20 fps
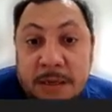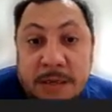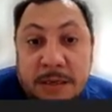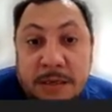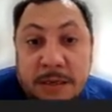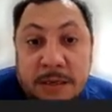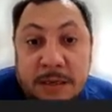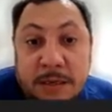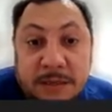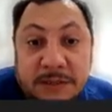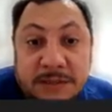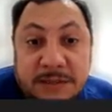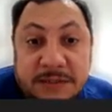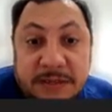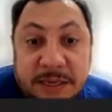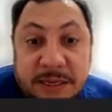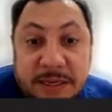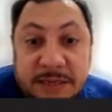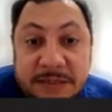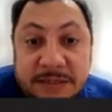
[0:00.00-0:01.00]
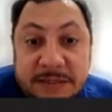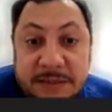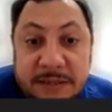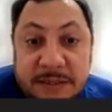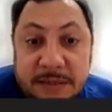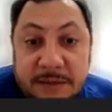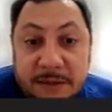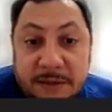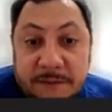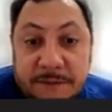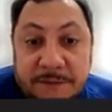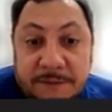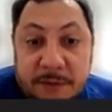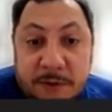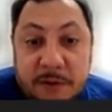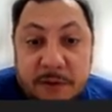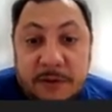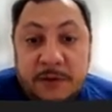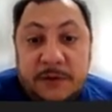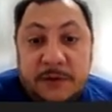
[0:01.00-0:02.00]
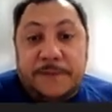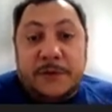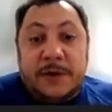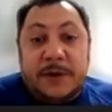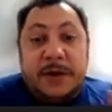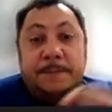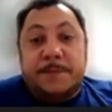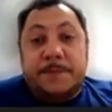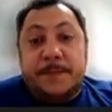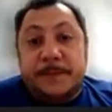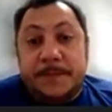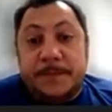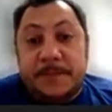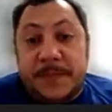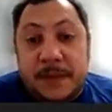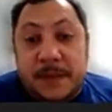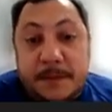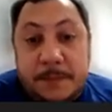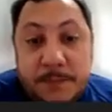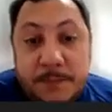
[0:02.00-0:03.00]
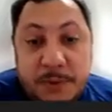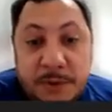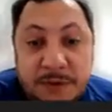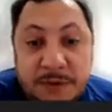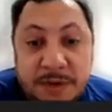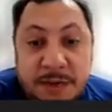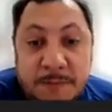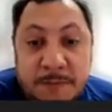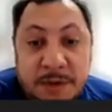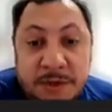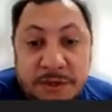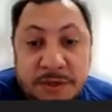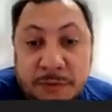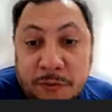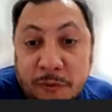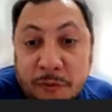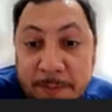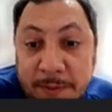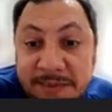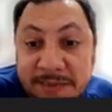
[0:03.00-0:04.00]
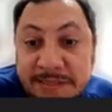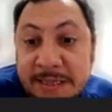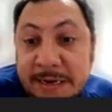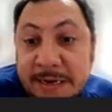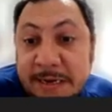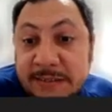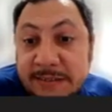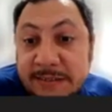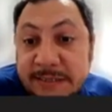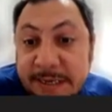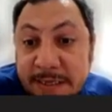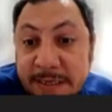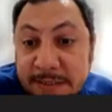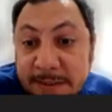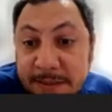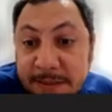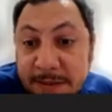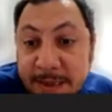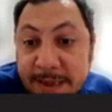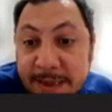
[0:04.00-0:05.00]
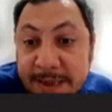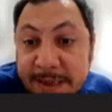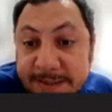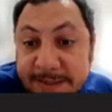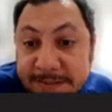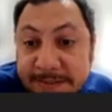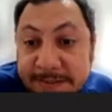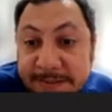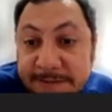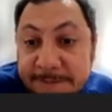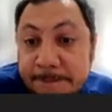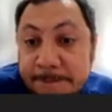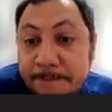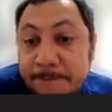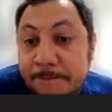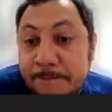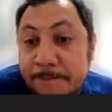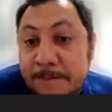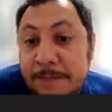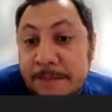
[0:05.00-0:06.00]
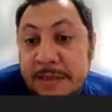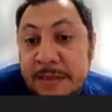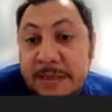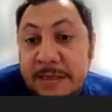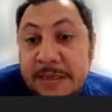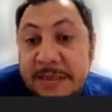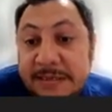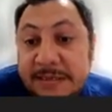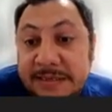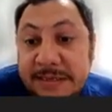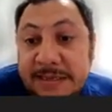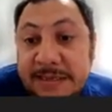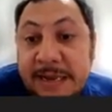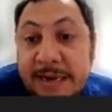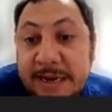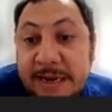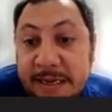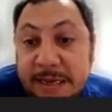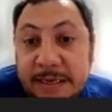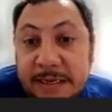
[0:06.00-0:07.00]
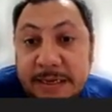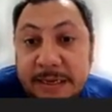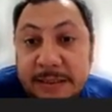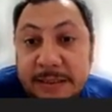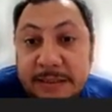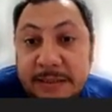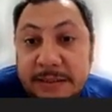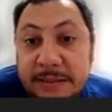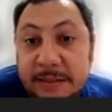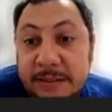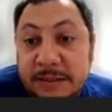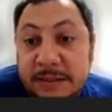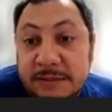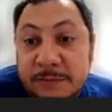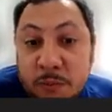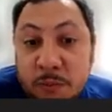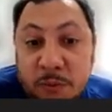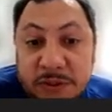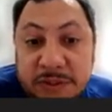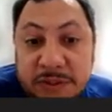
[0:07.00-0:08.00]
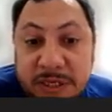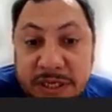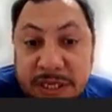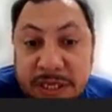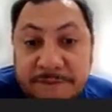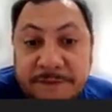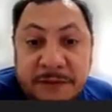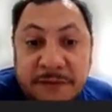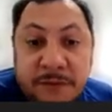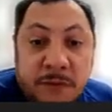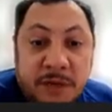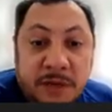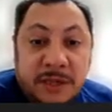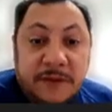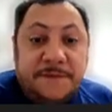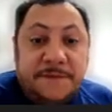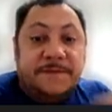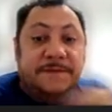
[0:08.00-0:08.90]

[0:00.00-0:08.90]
It states the following: for a pure dimension complex analytic set, X is analytic, is smooth if and only if